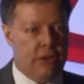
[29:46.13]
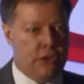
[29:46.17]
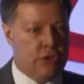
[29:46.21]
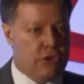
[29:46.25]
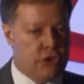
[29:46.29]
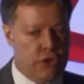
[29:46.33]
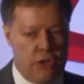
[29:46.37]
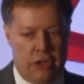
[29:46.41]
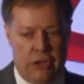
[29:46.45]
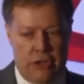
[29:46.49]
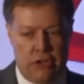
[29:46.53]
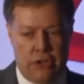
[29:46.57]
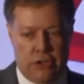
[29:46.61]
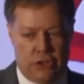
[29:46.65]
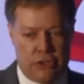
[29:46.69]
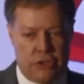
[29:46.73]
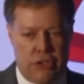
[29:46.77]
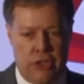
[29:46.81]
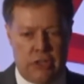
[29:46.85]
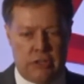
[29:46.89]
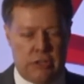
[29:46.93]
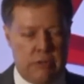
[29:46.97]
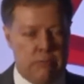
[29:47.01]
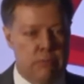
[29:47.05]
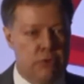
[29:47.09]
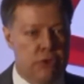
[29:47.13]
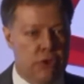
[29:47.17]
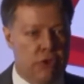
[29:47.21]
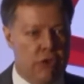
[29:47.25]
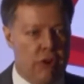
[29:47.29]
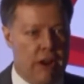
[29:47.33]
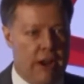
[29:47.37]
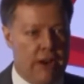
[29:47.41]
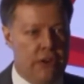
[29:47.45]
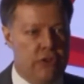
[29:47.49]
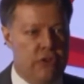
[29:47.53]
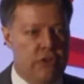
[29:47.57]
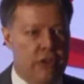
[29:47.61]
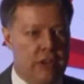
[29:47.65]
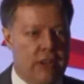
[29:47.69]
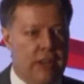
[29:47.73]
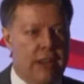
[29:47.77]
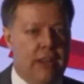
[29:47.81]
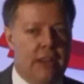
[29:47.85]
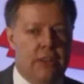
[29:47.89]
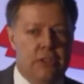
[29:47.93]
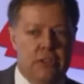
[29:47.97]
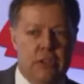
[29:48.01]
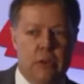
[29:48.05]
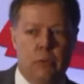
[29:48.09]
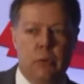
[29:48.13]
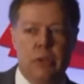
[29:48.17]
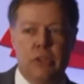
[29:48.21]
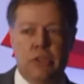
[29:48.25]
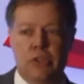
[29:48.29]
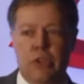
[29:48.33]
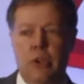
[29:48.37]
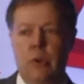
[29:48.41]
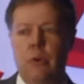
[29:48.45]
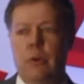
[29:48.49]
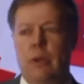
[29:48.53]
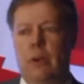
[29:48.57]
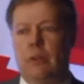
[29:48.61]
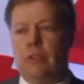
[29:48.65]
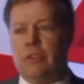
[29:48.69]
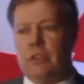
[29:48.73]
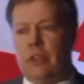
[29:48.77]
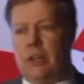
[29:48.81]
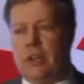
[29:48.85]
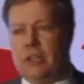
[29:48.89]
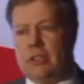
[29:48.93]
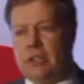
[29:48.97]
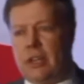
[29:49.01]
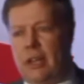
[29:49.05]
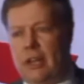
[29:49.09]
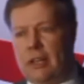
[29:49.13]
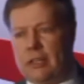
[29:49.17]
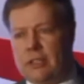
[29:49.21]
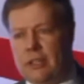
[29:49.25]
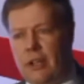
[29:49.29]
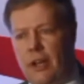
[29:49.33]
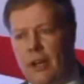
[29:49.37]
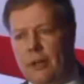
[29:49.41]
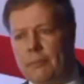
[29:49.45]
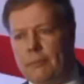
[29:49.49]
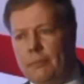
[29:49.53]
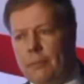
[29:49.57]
and suddenly your systems crash. So we do know it's going to take time,